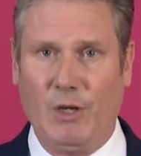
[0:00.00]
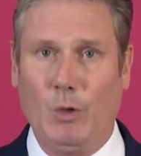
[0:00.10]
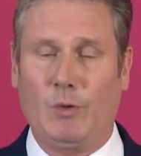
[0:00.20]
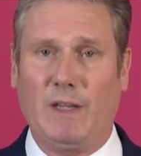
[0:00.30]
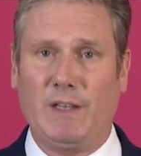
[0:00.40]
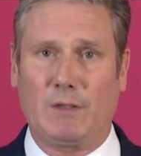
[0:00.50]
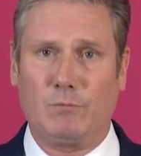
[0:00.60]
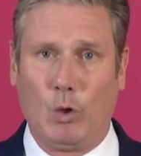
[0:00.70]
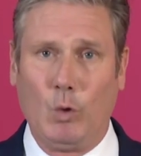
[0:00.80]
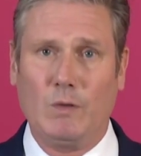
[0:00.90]
who think the
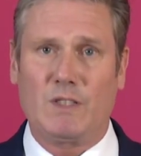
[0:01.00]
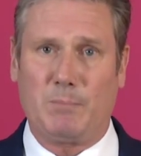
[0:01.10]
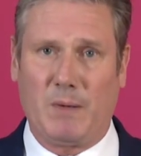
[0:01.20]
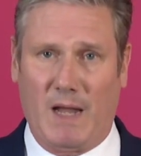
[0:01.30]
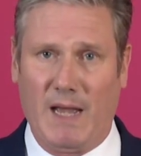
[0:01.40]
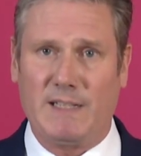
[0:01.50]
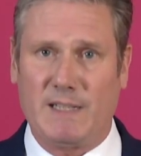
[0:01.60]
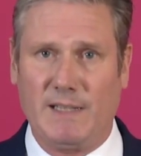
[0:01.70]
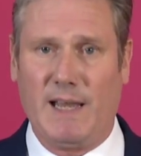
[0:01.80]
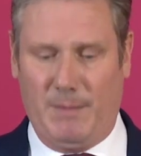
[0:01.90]
rules apply
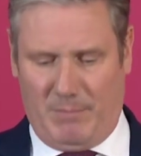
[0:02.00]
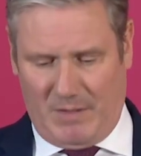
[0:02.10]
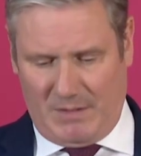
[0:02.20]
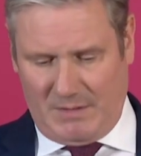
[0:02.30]
to them.